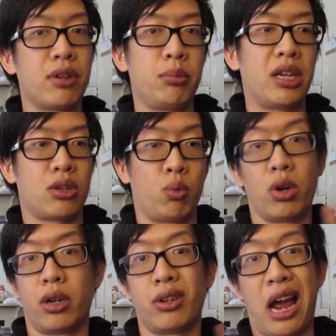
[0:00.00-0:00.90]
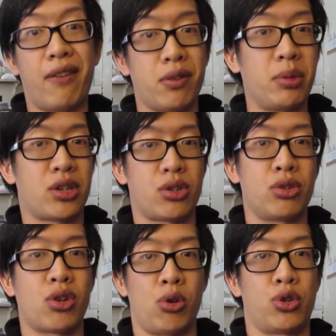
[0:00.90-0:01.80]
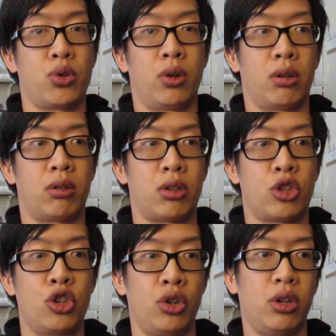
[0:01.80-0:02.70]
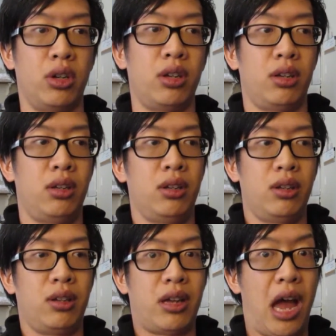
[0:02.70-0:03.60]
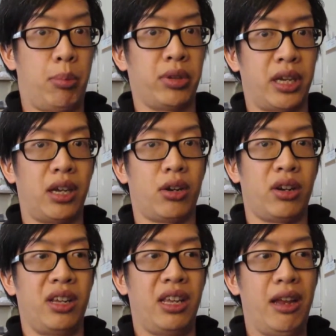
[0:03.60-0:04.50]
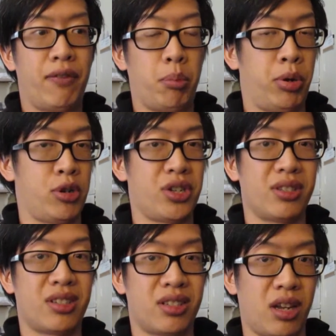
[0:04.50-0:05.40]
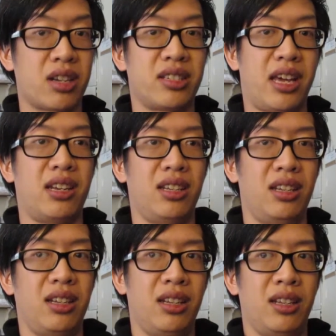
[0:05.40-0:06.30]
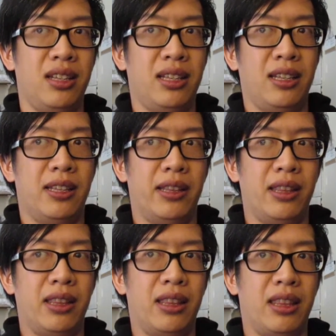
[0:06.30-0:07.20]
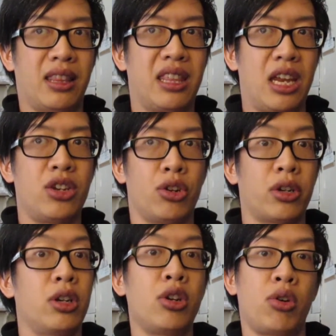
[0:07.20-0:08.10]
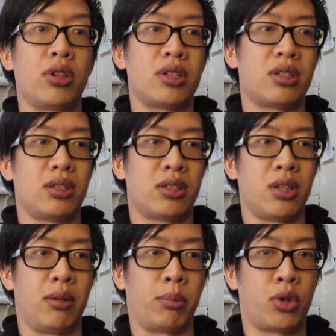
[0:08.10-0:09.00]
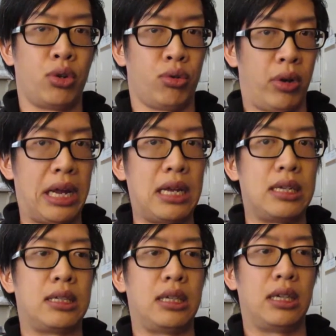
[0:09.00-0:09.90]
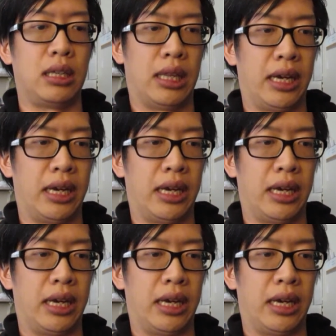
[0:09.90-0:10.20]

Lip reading: to make sure you go to a good applicator. If the person sucks at it, then you're gonna notice some crazy